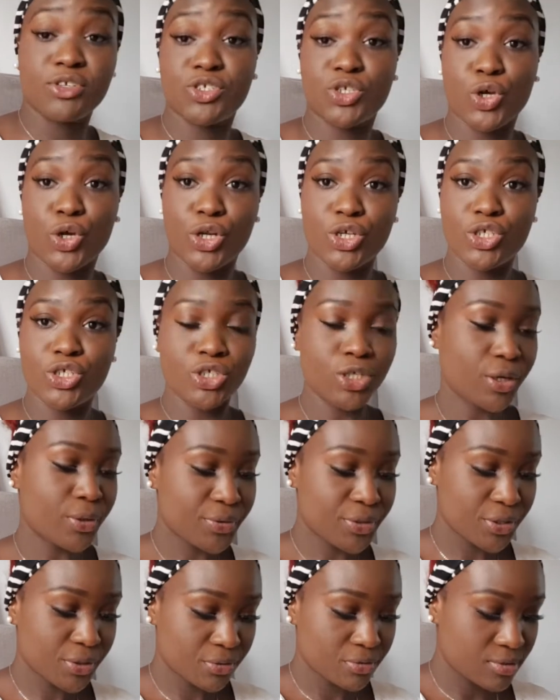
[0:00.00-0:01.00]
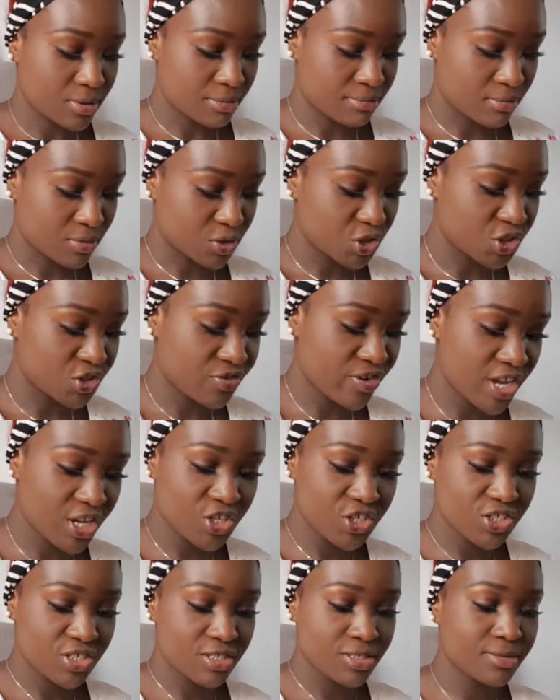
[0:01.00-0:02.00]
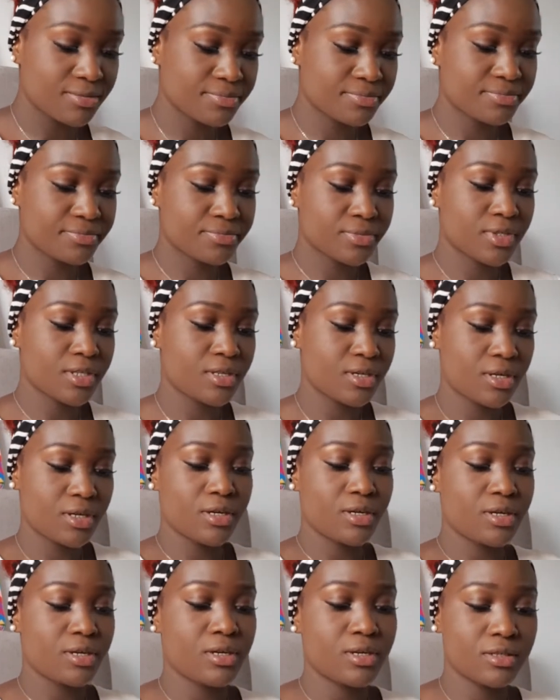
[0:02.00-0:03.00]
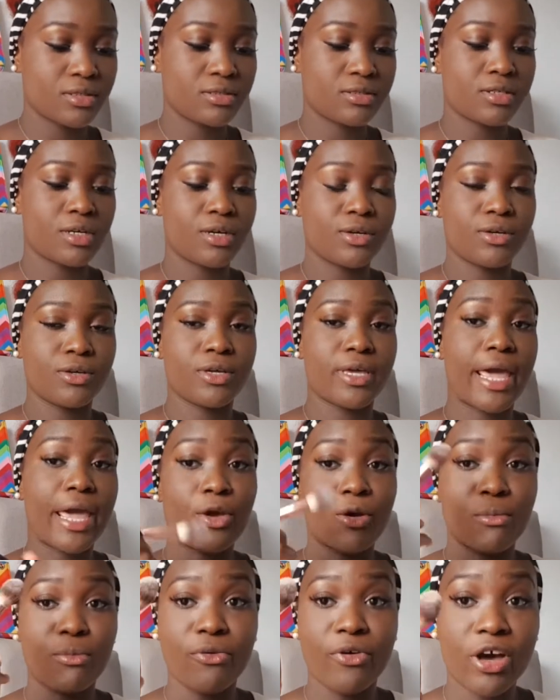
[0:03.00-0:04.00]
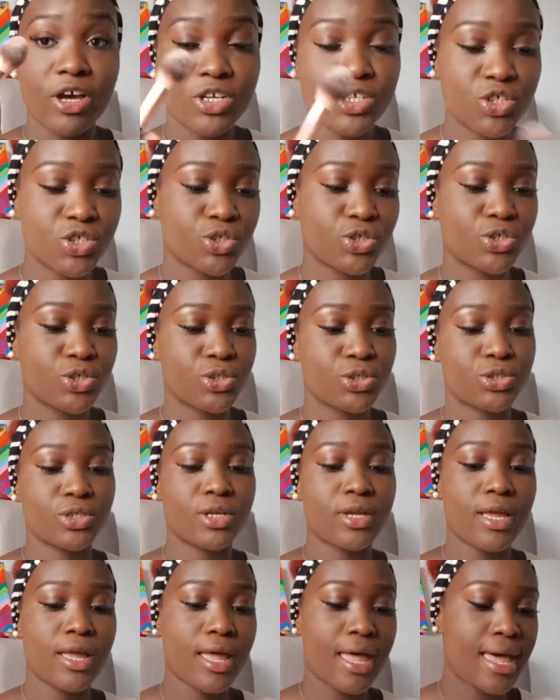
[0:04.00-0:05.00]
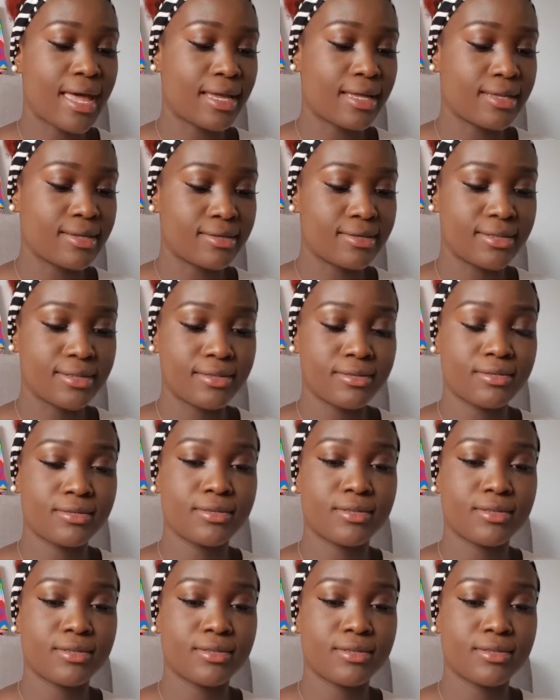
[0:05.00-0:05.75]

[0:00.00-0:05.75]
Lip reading: just gonna show you demonstration. So get your brush and